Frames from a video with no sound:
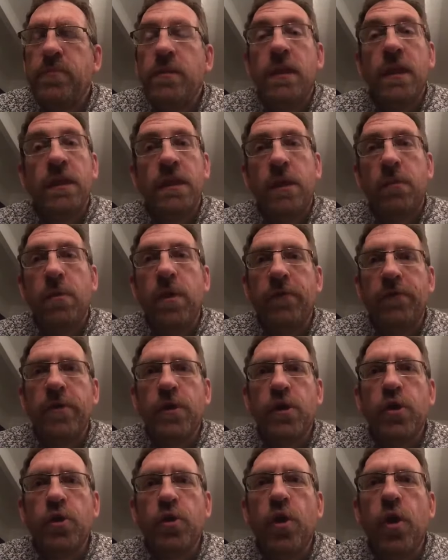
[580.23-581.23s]
that will offer you
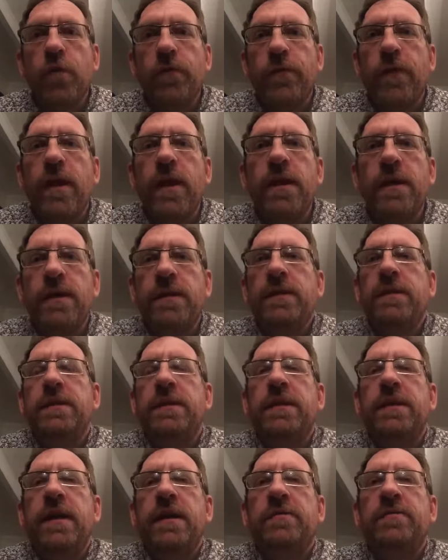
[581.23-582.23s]
a good offer.
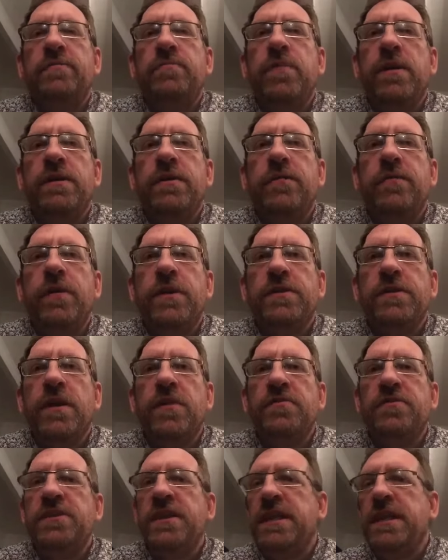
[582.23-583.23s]
When you first go
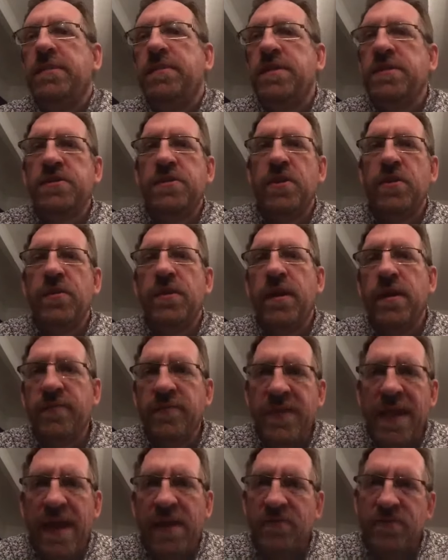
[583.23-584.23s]
and see them, it's
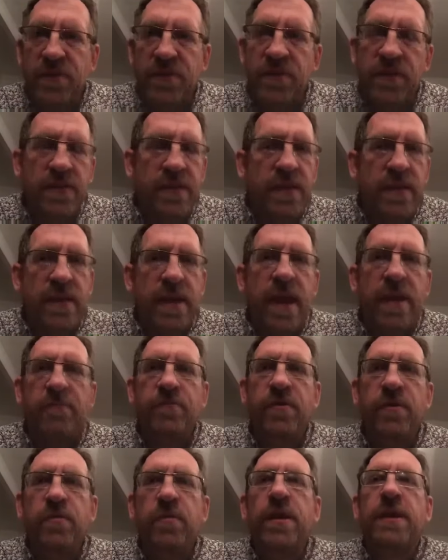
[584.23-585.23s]
£2,500, and then
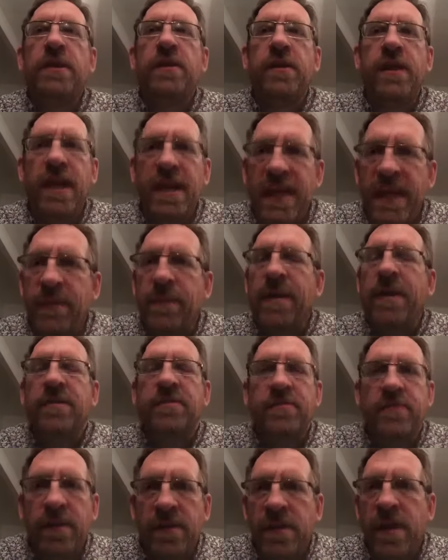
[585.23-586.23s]
every week you get an email
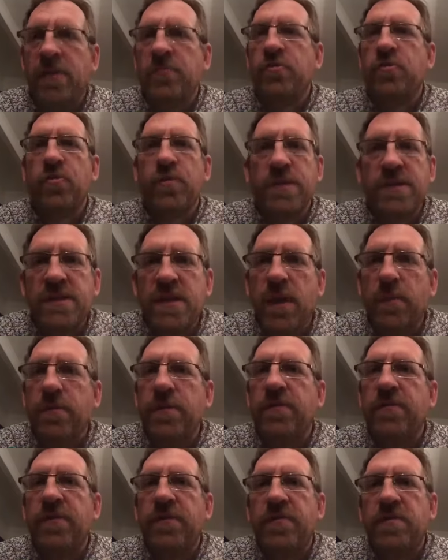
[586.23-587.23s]
and £100's coming
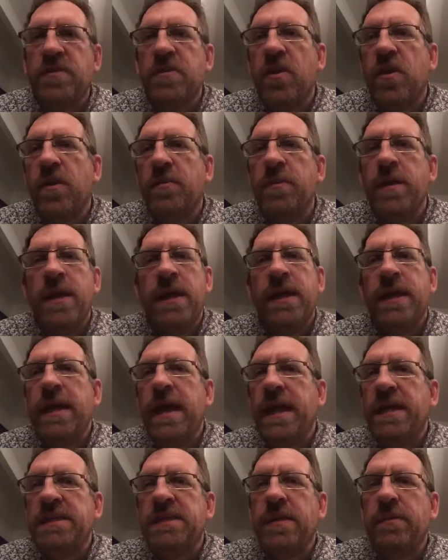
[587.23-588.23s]
off every time,
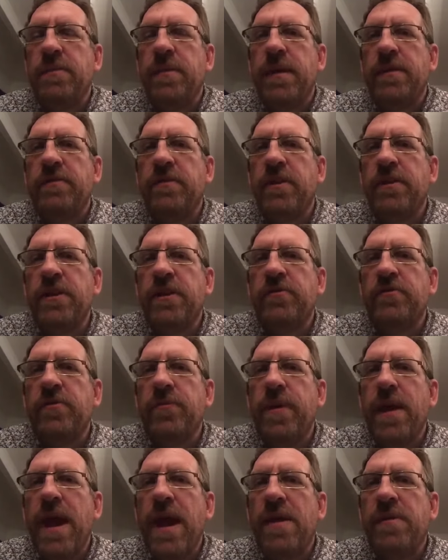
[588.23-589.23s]
ends up at
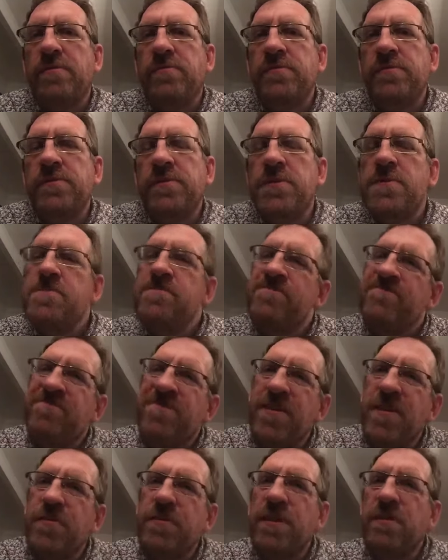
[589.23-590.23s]
£900.
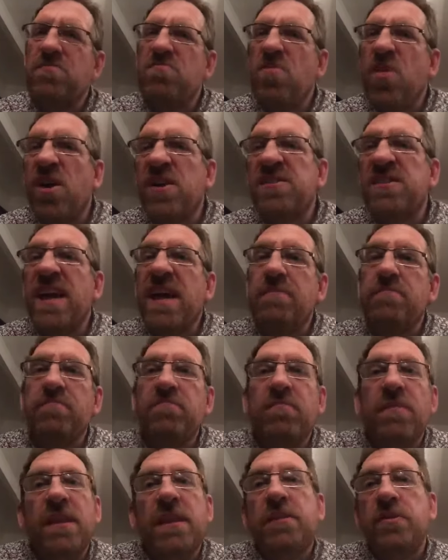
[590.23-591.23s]
I think, why is that?
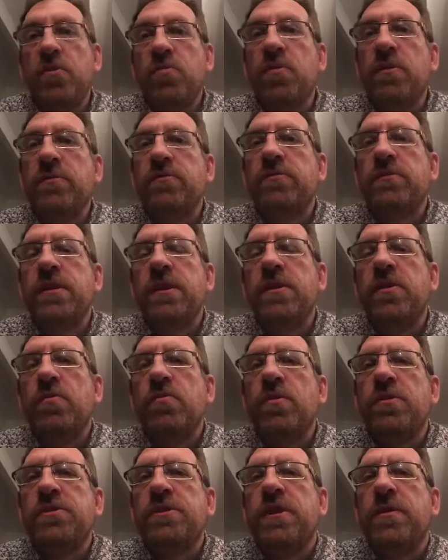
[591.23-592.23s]
Well, they do
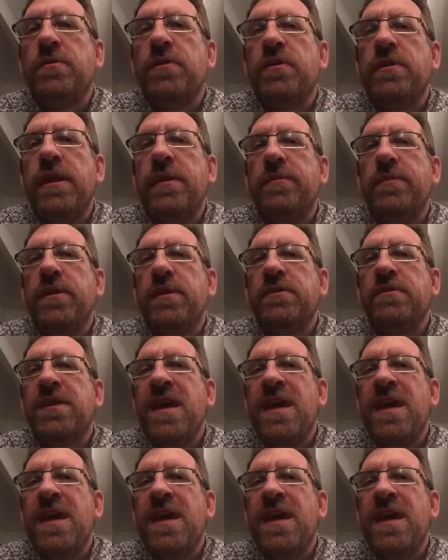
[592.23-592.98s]
want someone on their books.